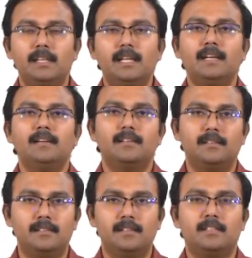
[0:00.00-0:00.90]
then
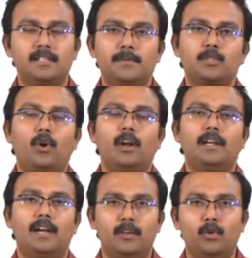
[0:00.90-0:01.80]
the system is
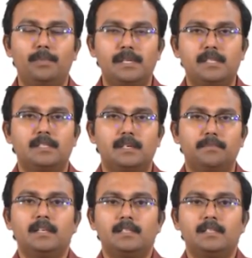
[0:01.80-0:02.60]
called an open system.